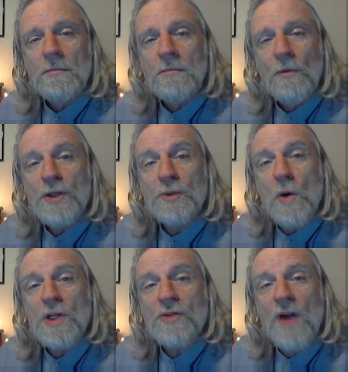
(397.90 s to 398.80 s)
Which
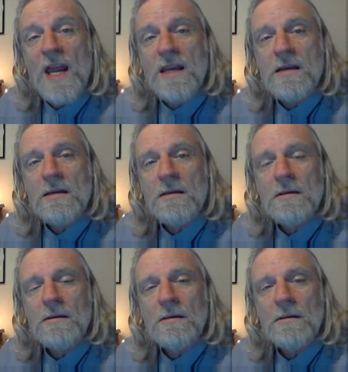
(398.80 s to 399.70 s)
one's right?
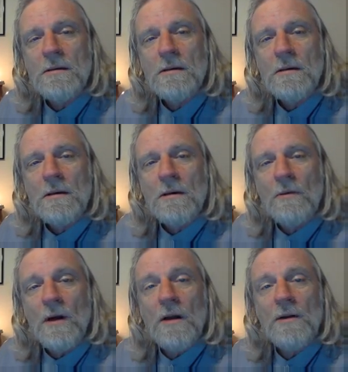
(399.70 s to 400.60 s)

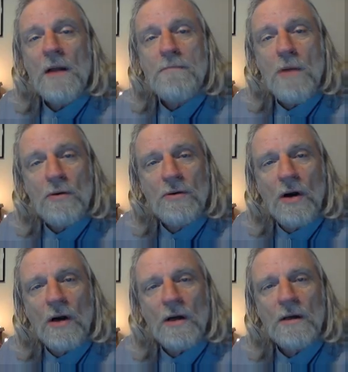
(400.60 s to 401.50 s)
Well, they both
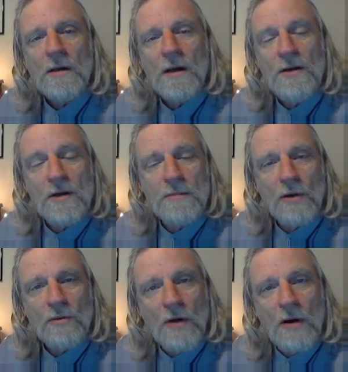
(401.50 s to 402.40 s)
are, and they're
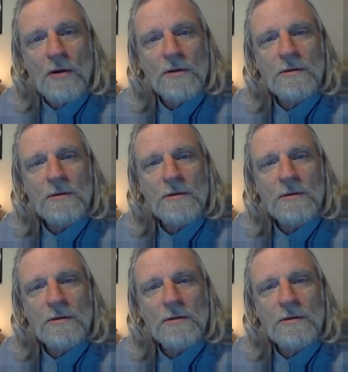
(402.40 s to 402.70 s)
both wrong.